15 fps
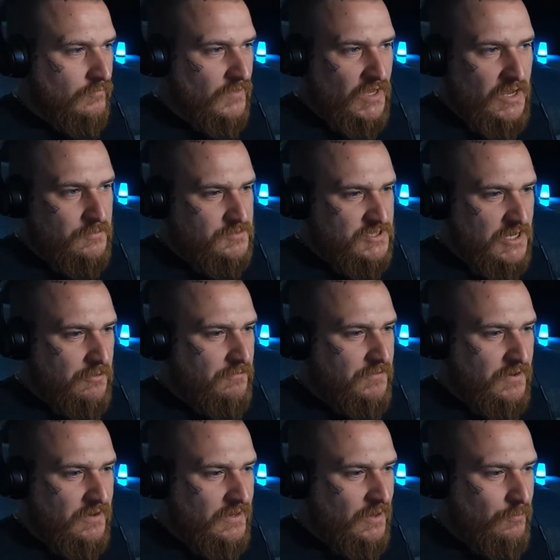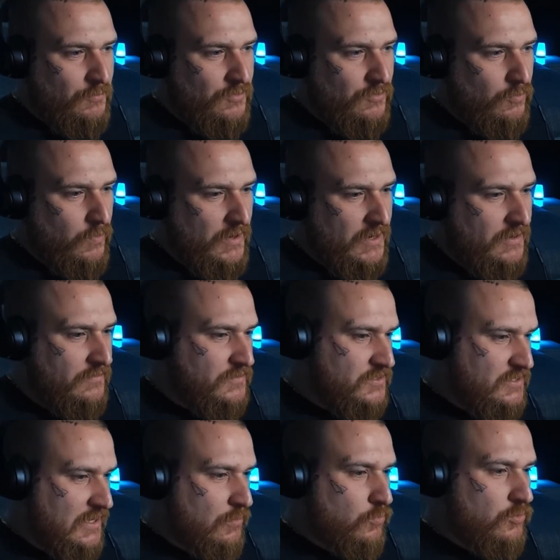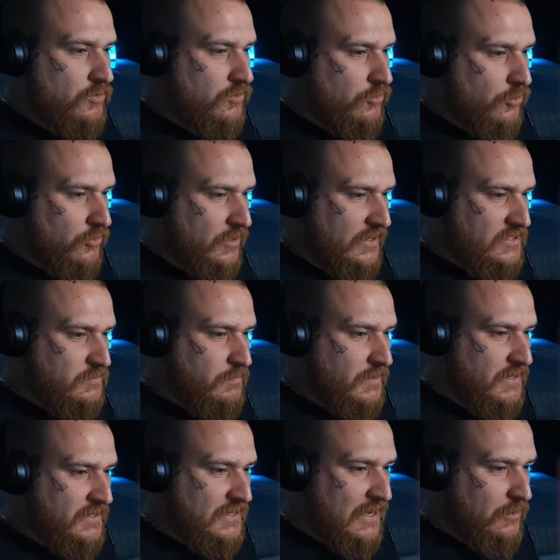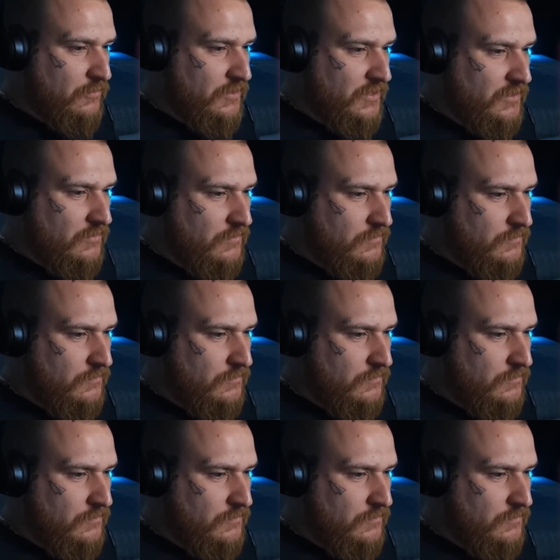Yep, same thing again with the waves. I would not like to be down here.